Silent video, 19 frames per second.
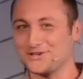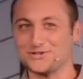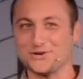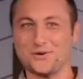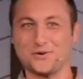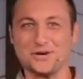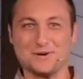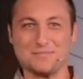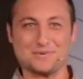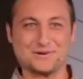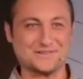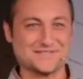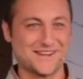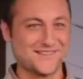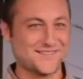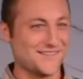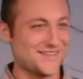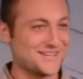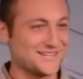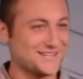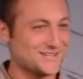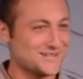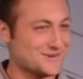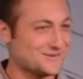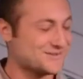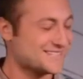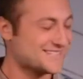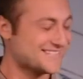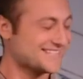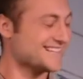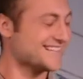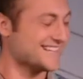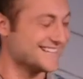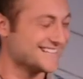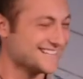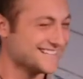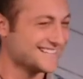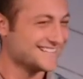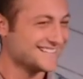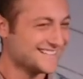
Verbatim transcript: ignore it, pretend like you don't see it?